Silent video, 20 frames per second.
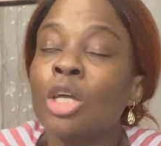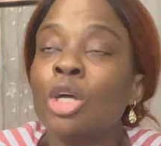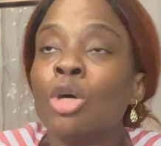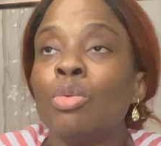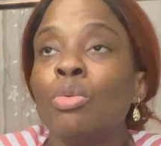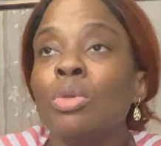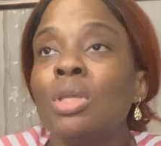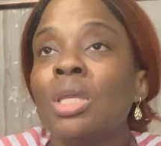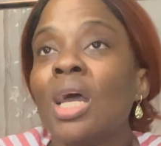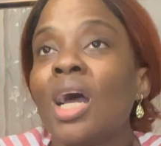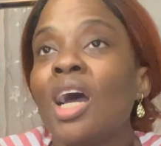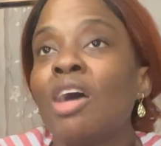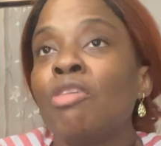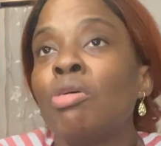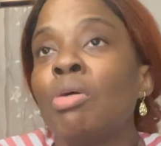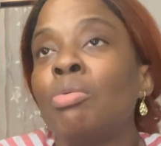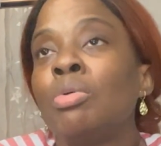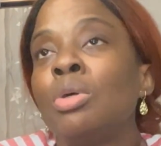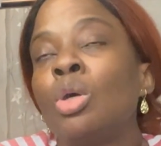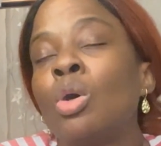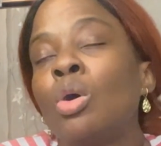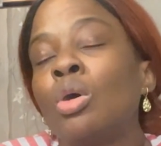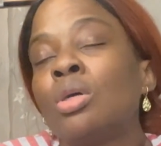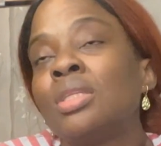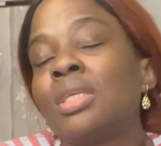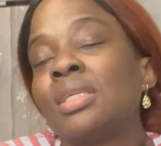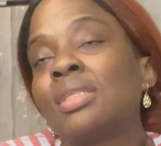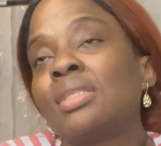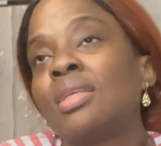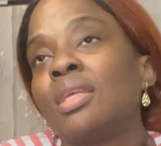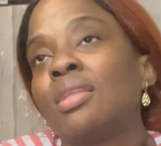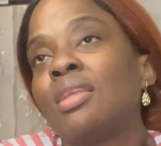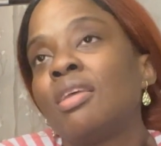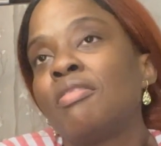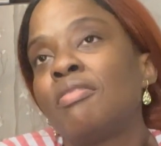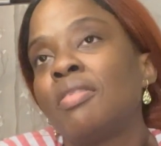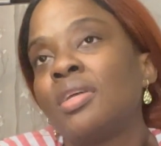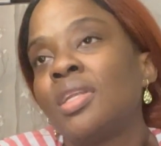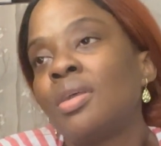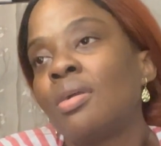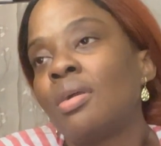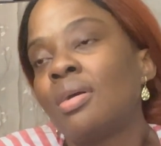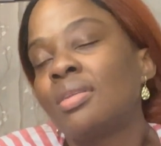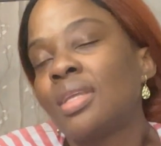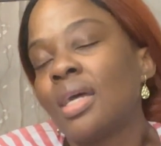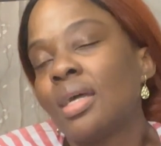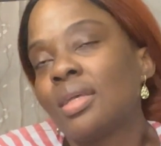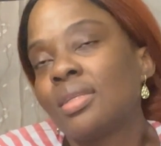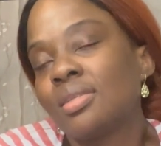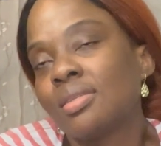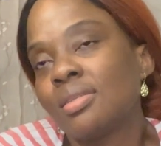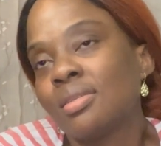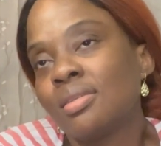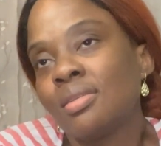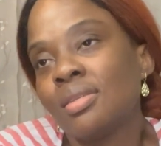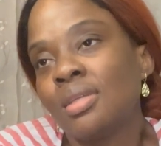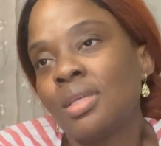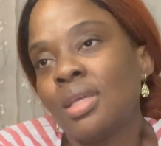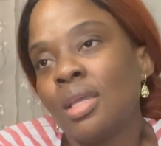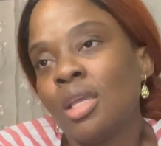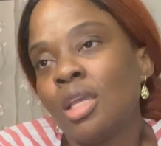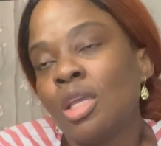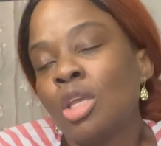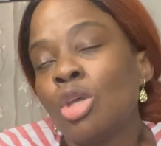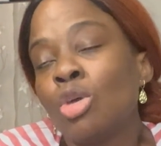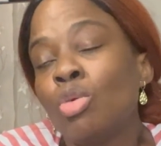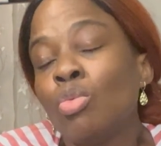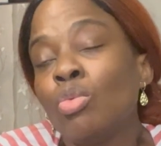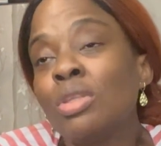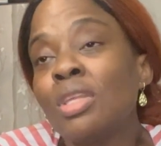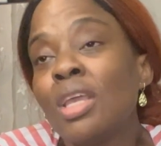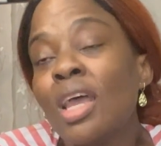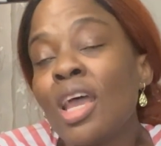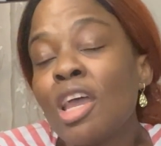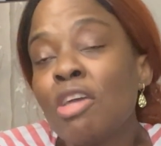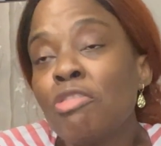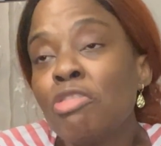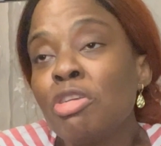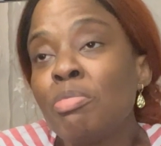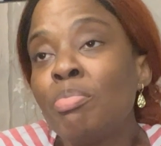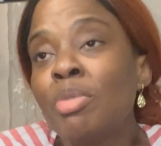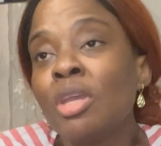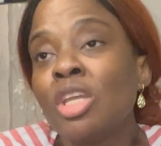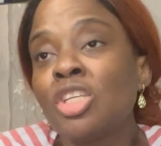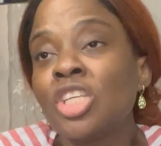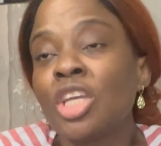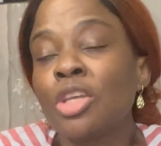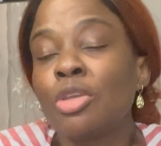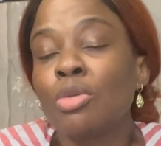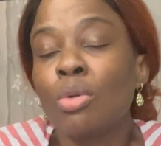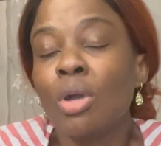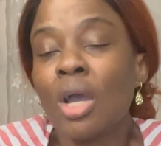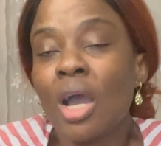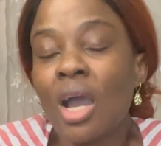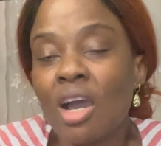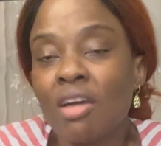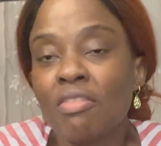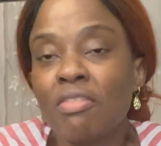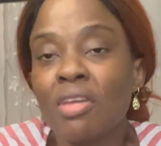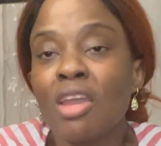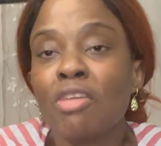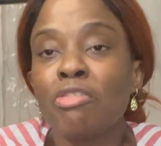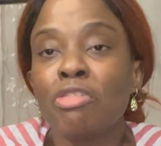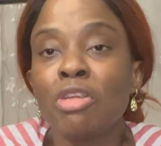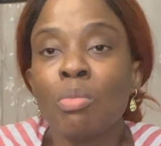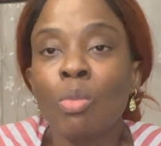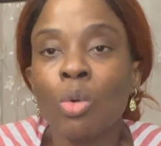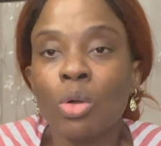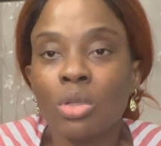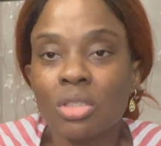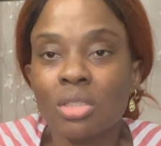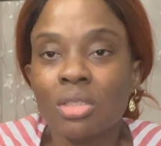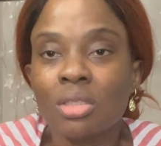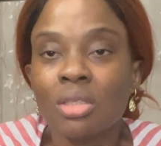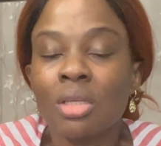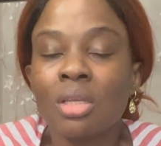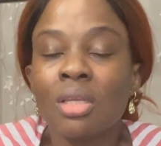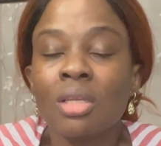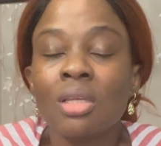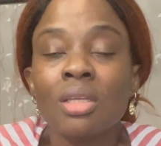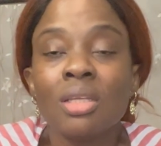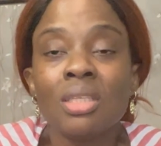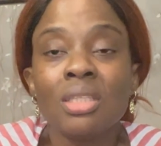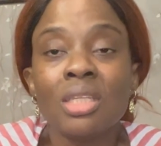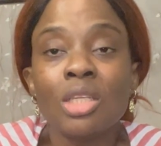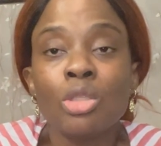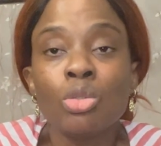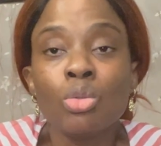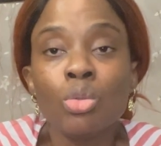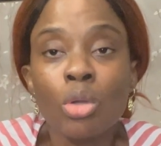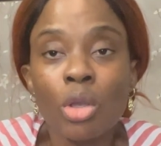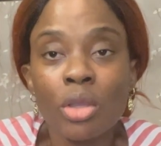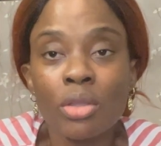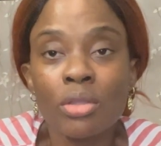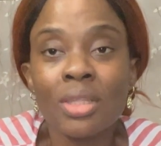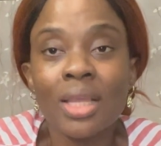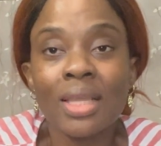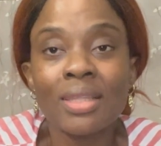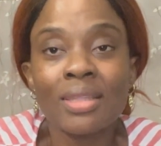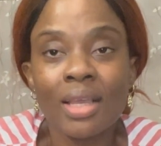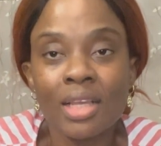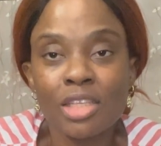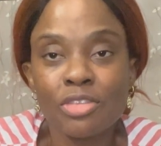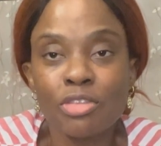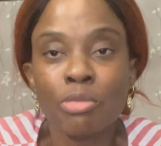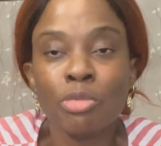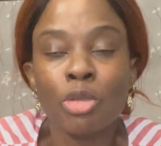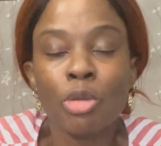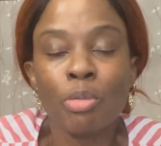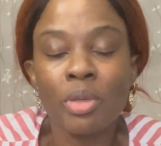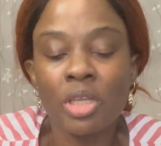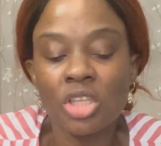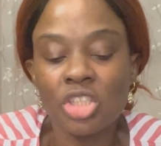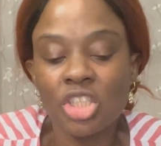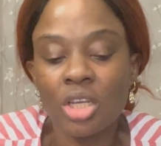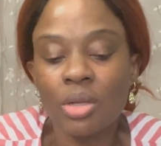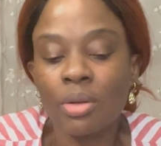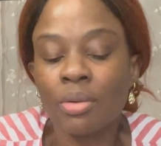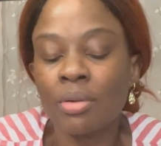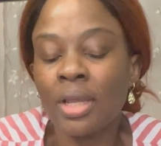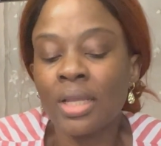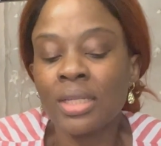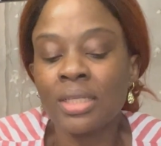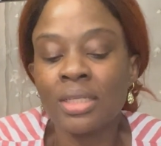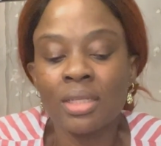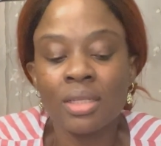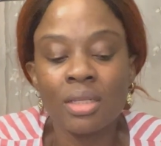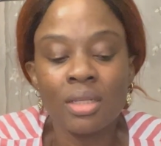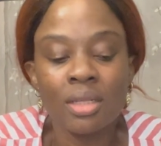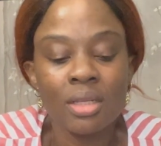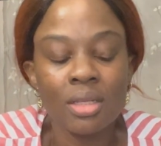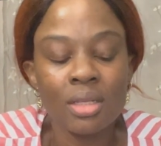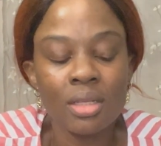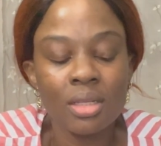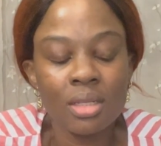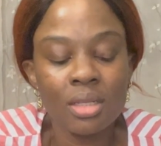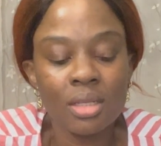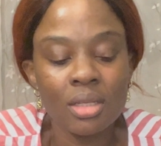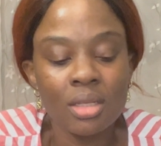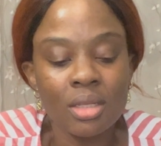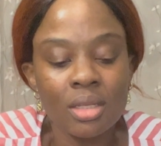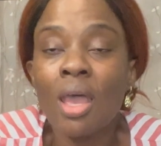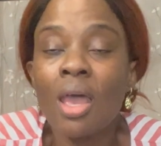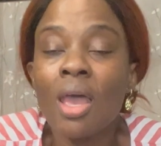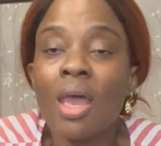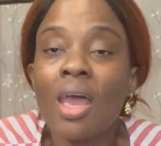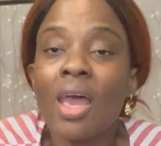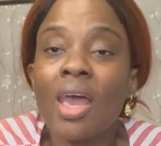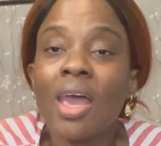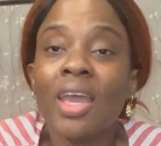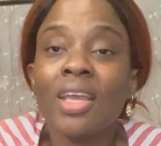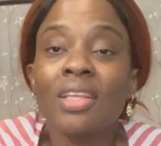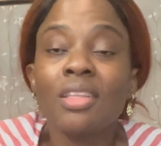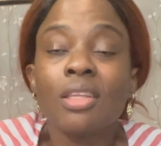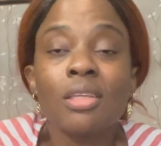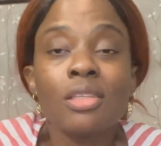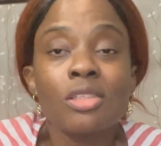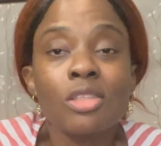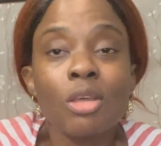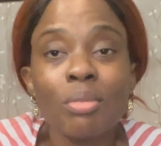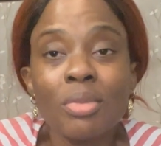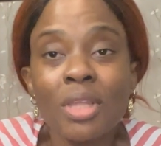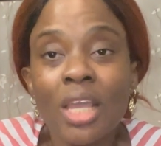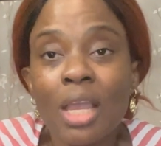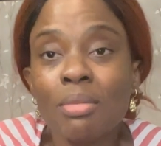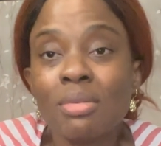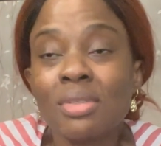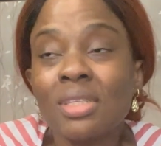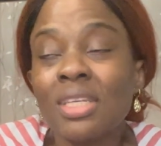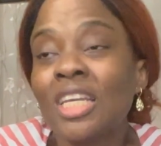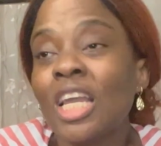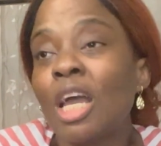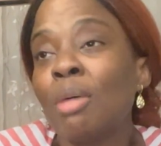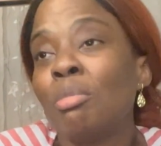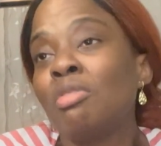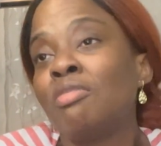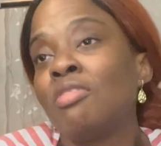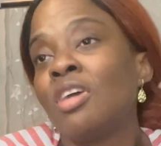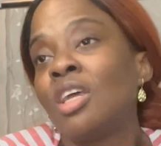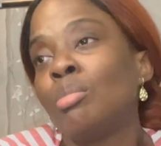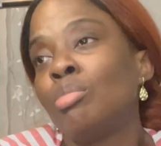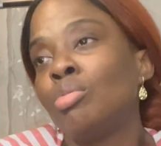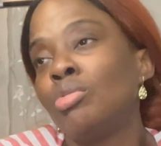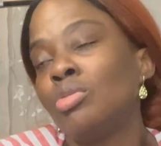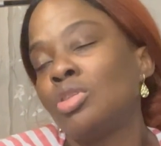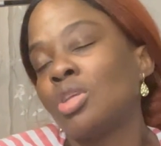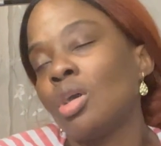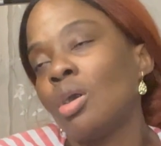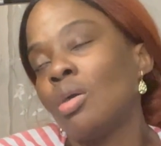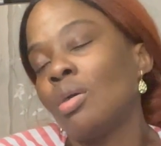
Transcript: we have what we call the state and federal tax. With every paycheck you have every month, they do cut that tax from your paycheck, all right? And sometimes it can be very brutal.